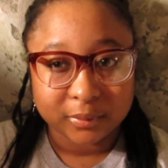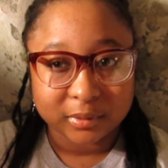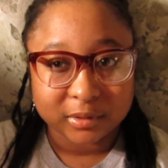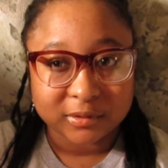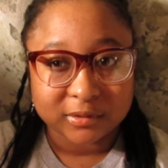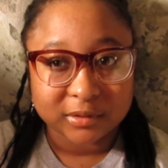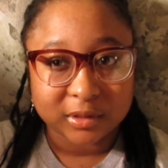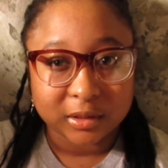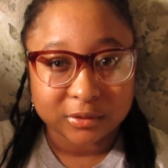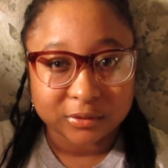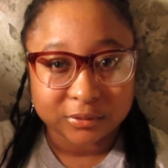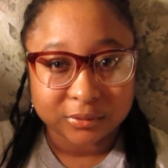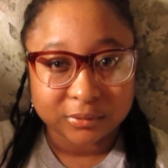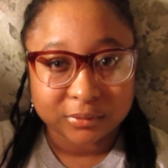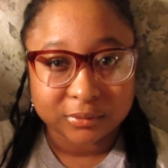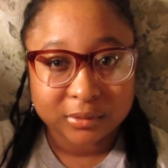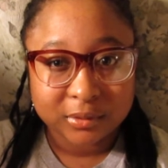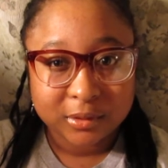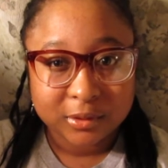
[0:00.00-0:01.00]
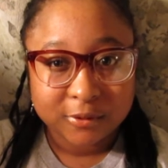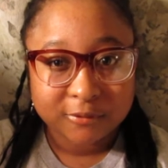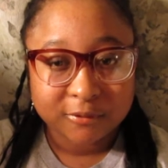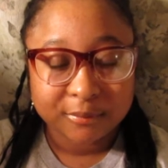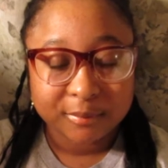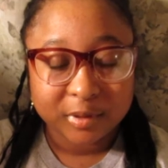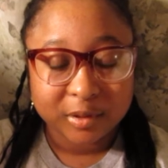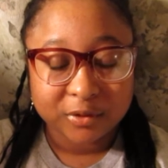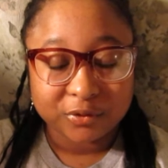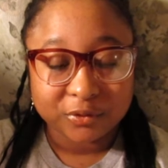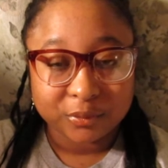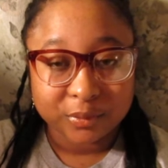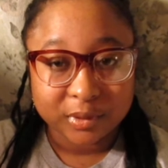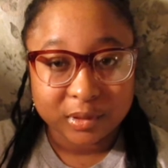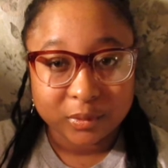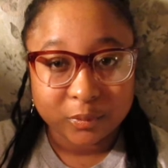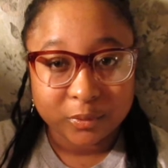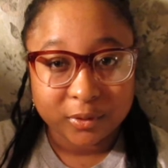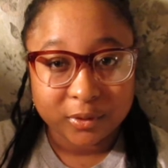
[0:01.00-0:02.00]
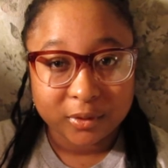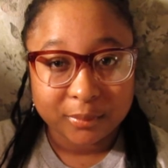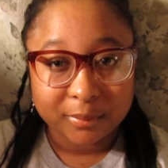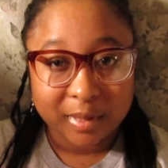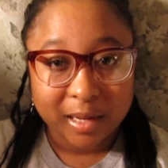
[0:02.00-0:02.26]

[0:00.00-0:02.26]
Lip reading: with the schedule for me to do any work.